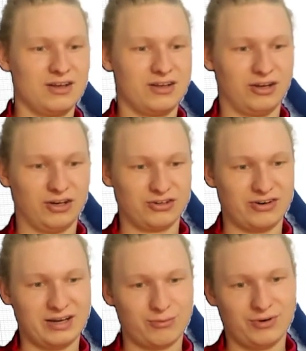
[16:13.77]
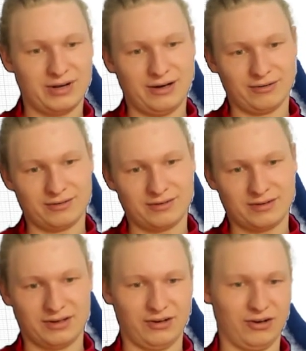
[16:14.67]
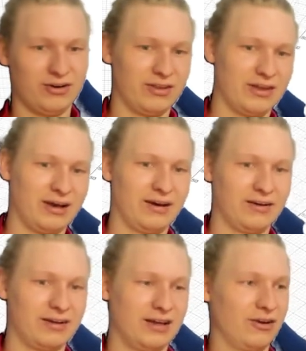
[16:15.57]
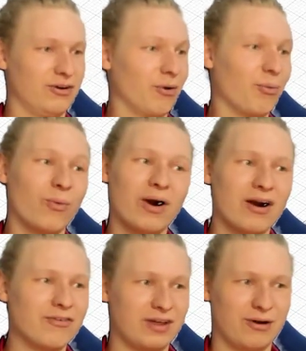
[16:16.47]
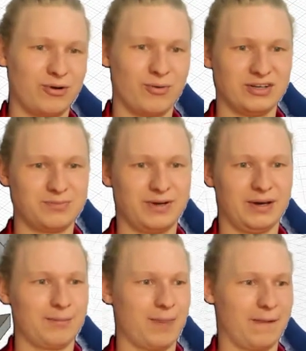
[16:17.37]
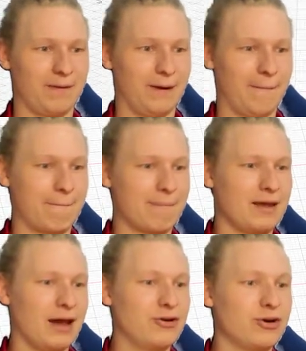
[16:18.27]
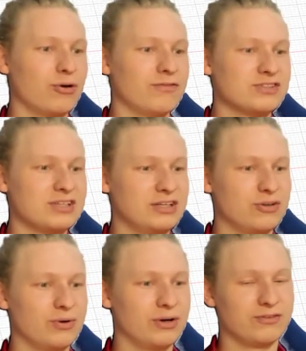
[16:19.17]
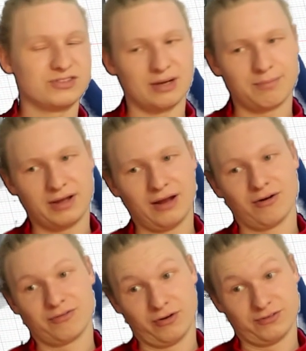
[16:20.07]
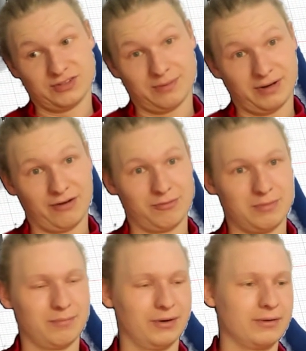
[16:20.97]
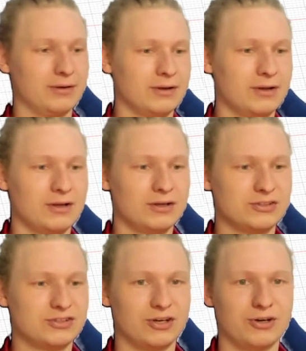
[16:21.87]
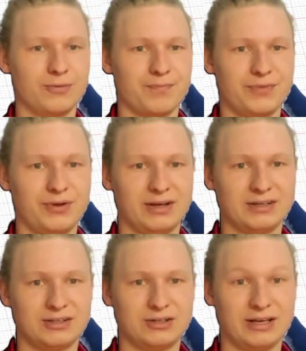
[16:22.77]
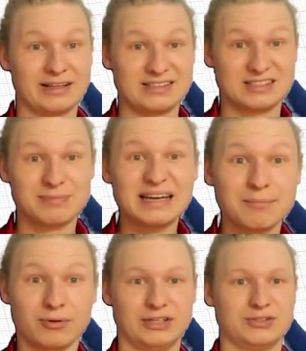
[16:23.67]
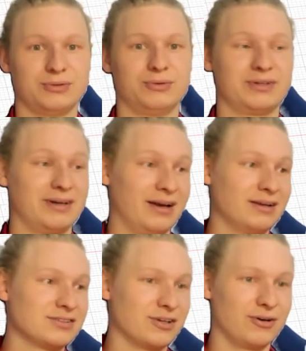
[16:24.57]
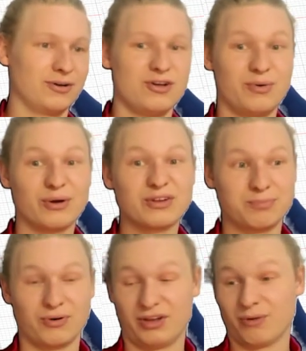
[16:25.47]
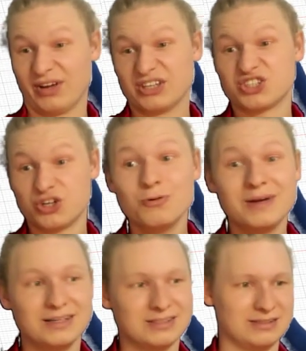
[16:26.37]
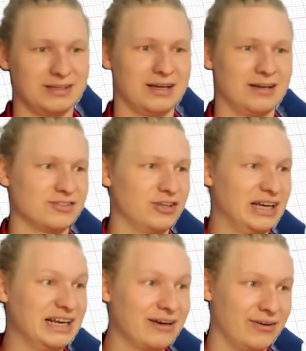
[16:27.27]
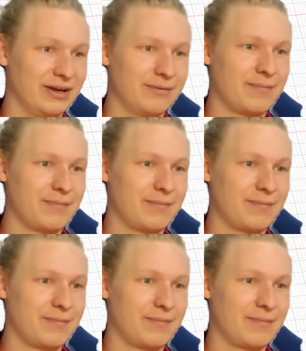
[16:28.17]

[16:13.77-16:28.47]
you drag one out, and you got it there, okay, you got it wherever the hell you want it to be, okay. And you can obviously do an offset plane off an offset plane, remember. So you can click the split body tool, okay. So you've got this body and you want it in two pieces again. So you can click on it,